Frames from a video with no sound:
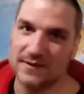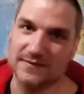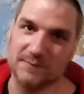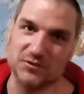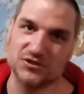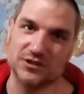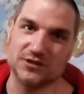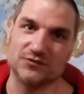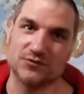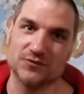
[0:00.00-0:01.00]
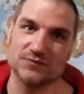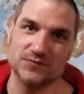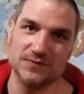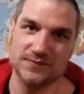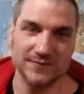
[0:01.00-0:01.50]
And they put you in a dorm
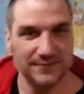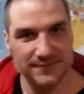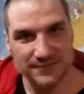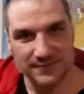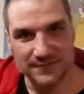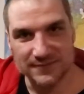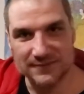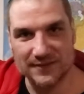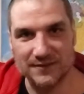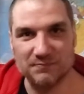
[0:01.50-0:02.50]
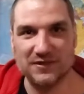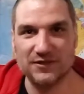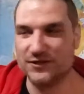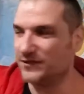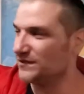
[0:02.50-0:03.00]
and tell you be
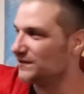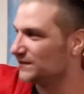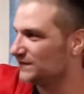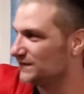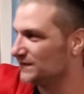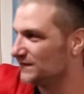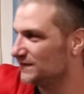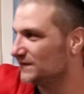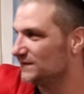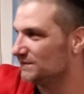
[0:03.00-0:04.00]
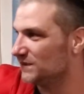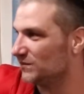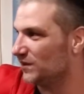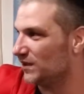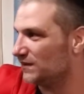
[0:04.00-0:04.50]
good.
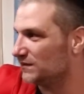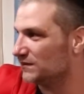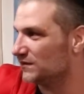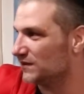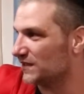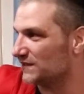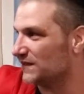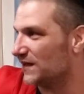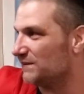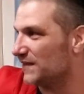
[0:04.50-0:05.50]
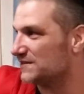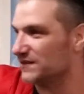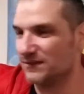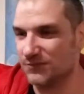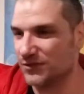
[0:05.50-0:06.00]
Meanwhile, you're looking at the guy next to
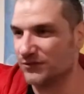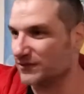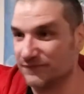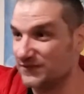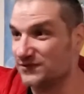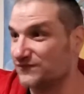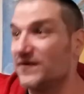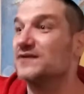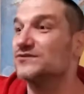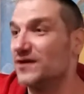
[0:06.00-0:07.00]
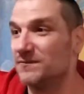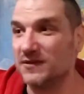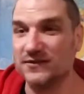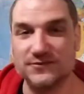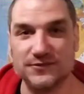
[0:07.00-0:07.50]
you wondering if he's a fucking child
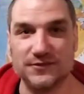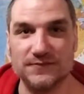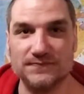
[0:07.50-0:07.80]
molester, you know?